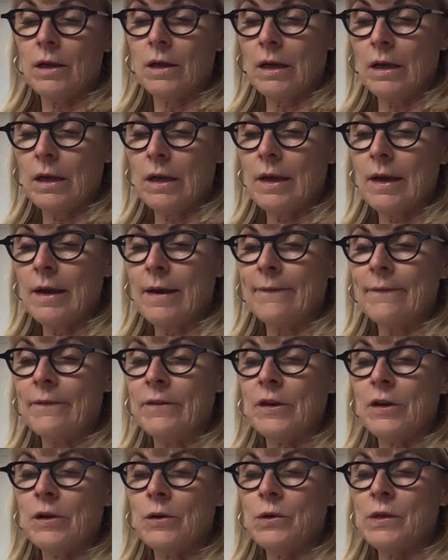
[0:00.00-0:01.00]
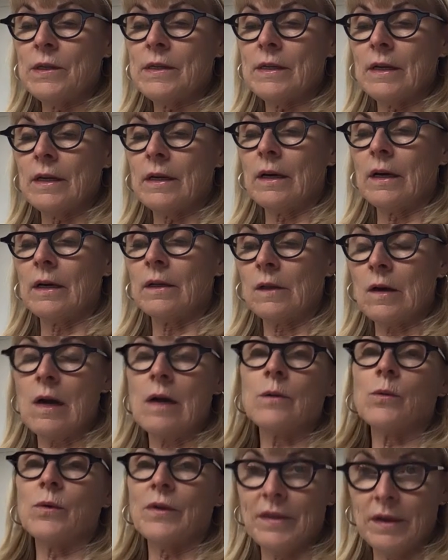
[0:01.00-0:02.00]
have used it a
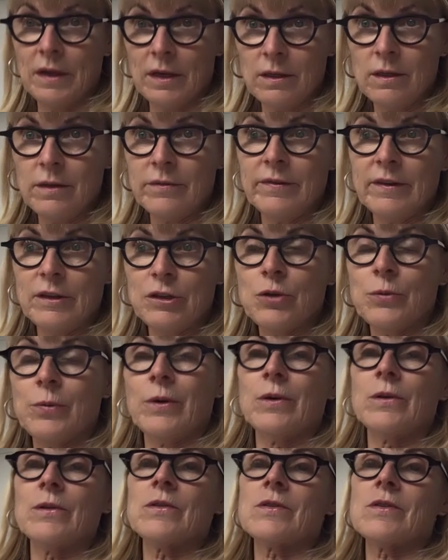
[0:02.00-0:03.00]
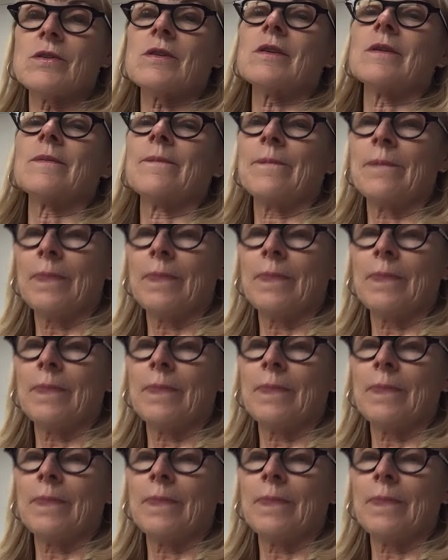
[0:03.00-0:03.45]
lot with individuals,